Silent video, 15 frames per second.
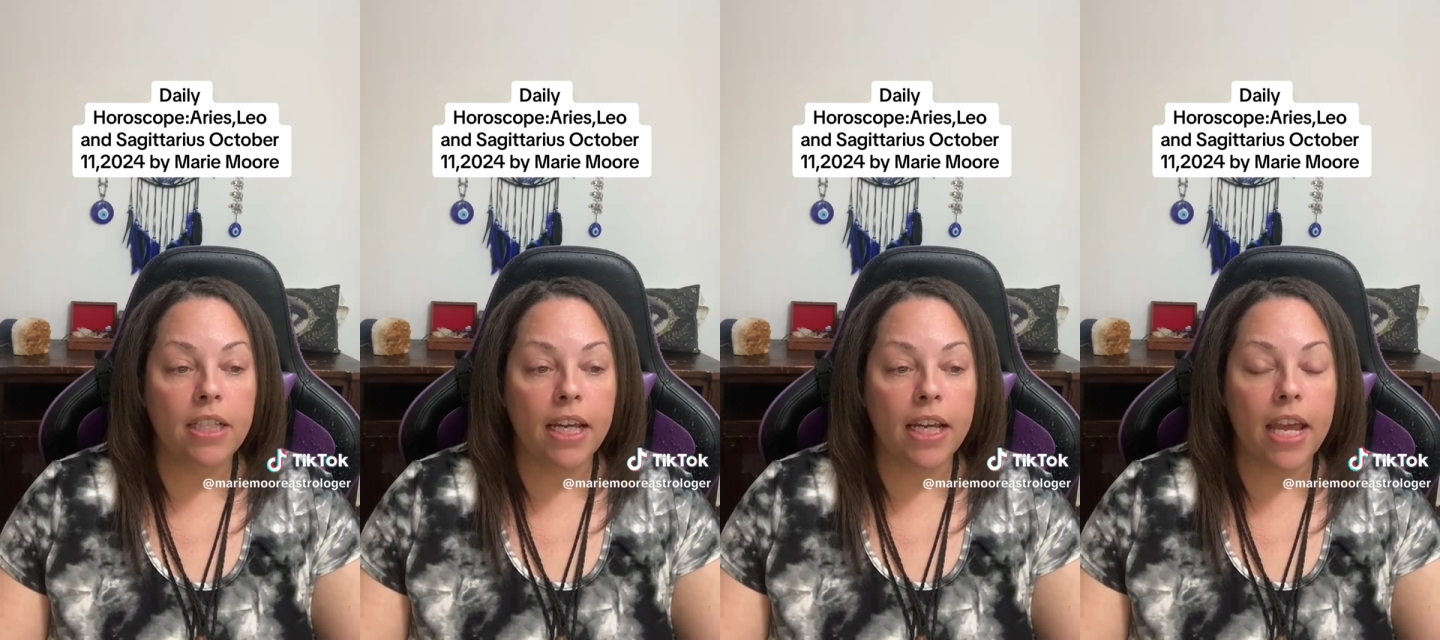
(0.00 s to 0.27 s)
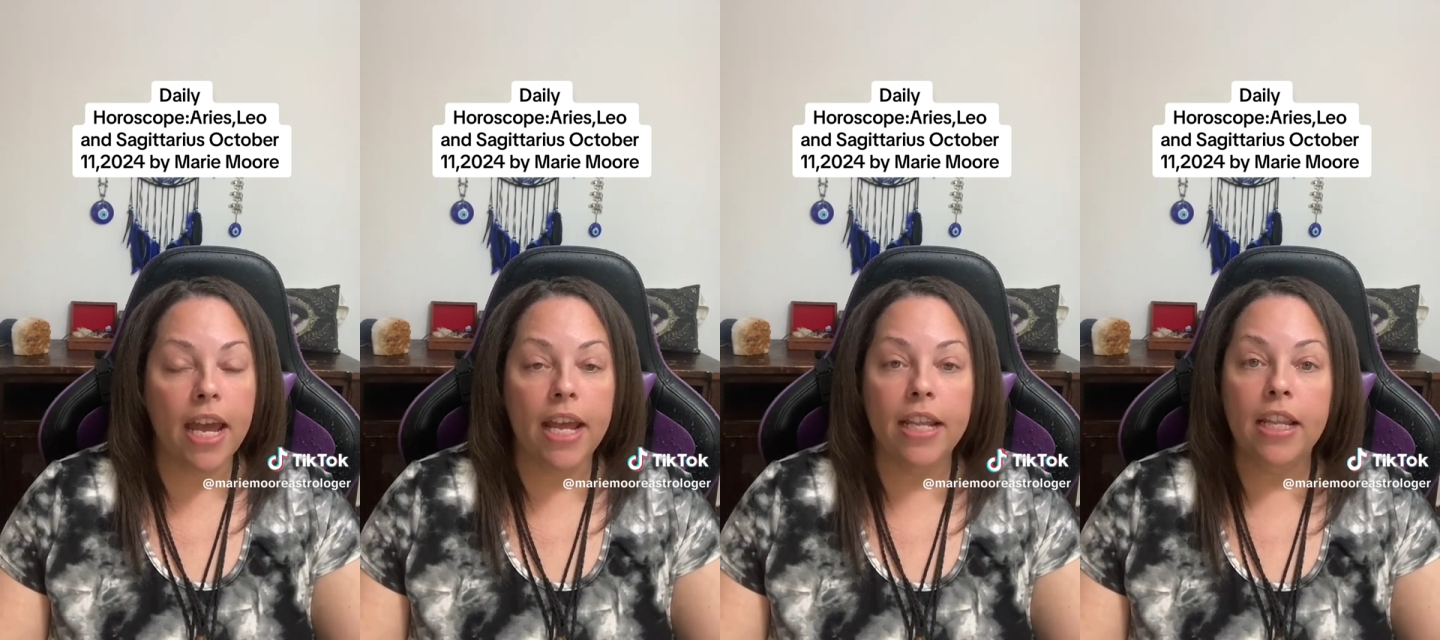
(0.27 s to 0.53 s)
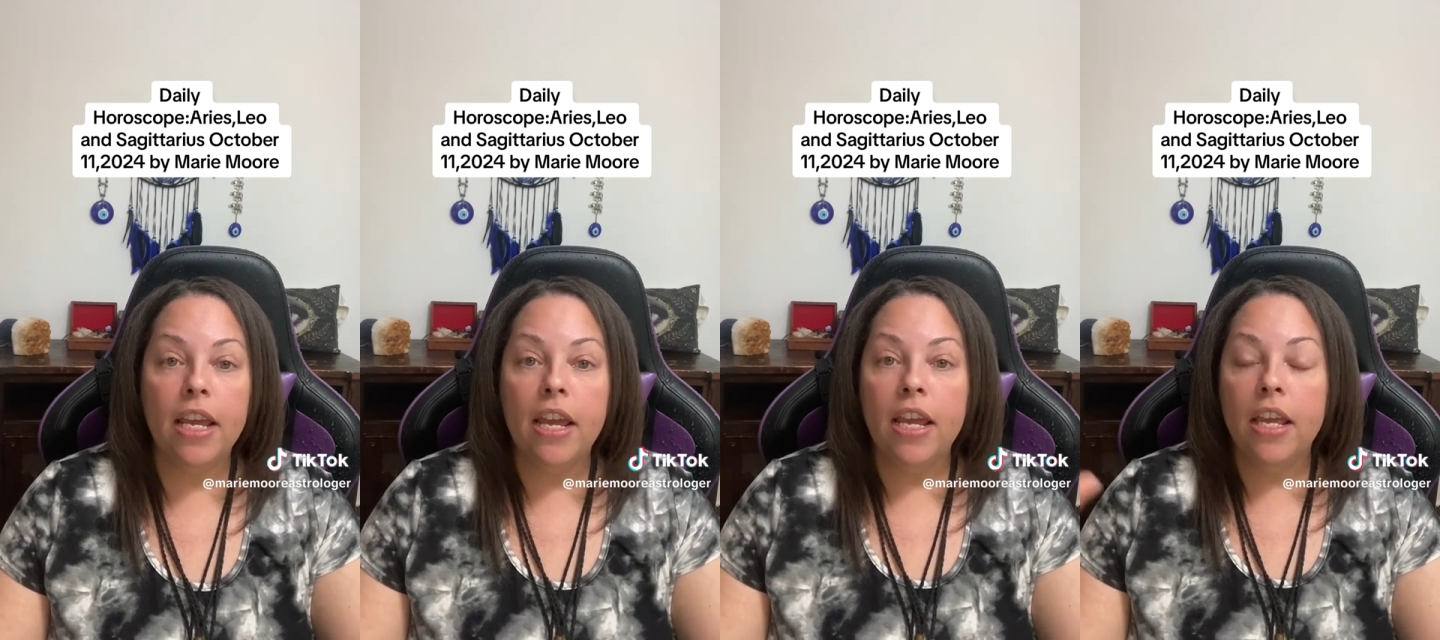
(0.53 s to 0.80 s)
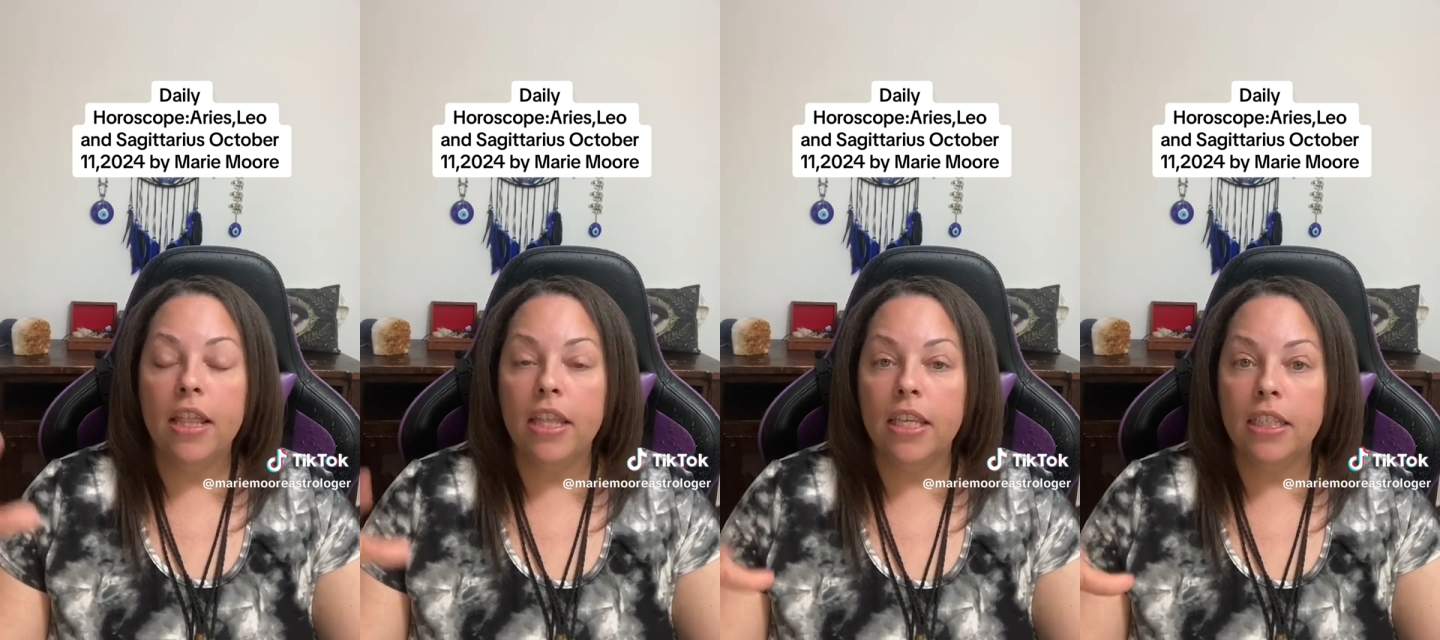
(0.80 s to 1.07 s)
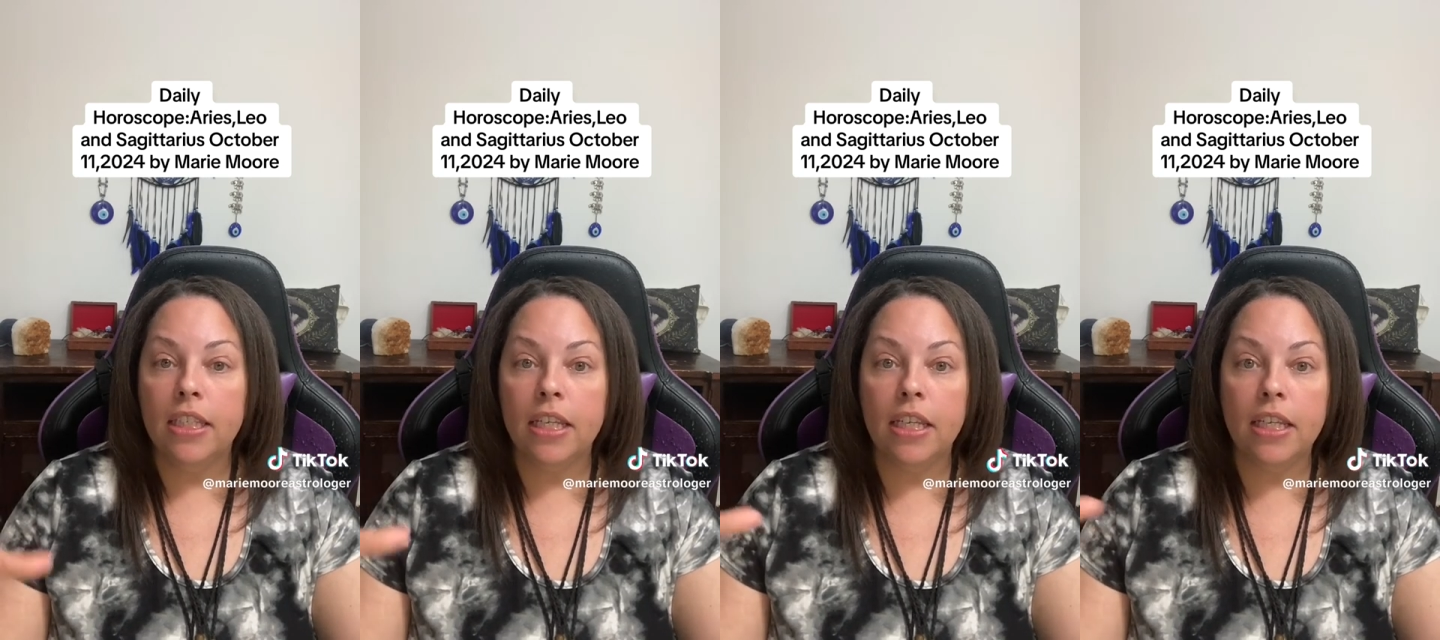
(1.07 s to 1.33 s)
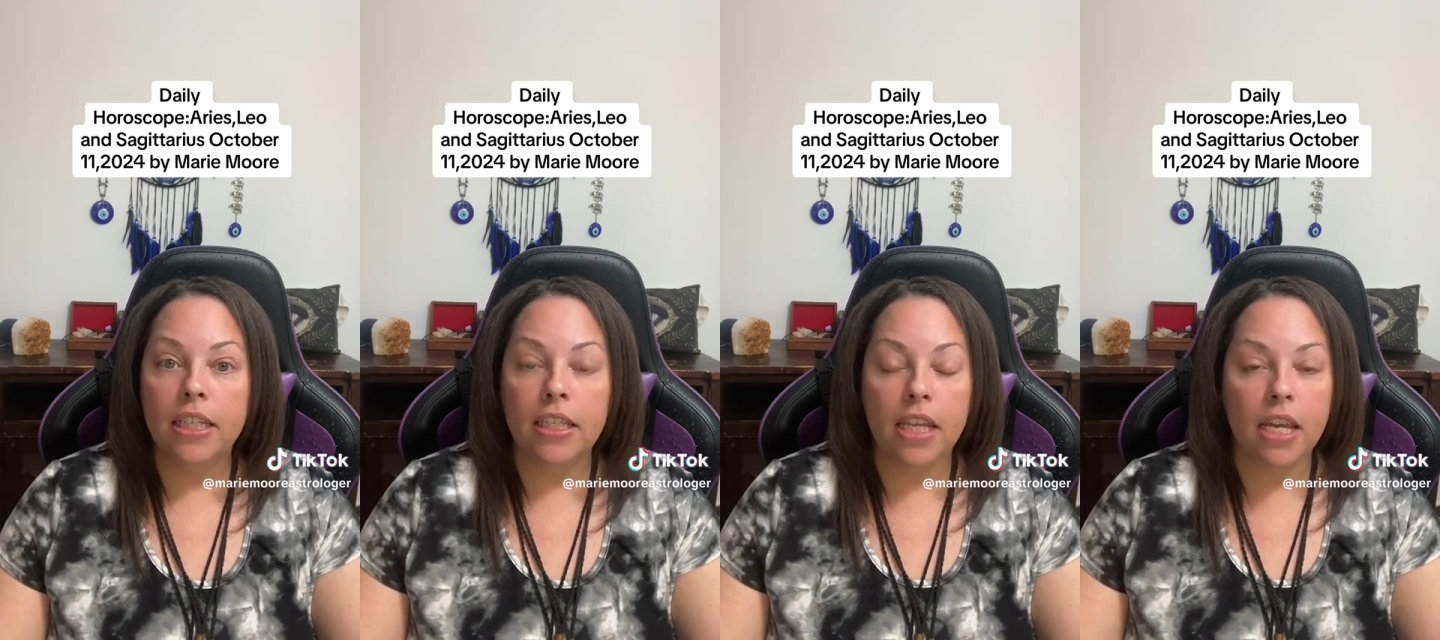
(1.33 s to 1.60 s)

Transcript: Again, this is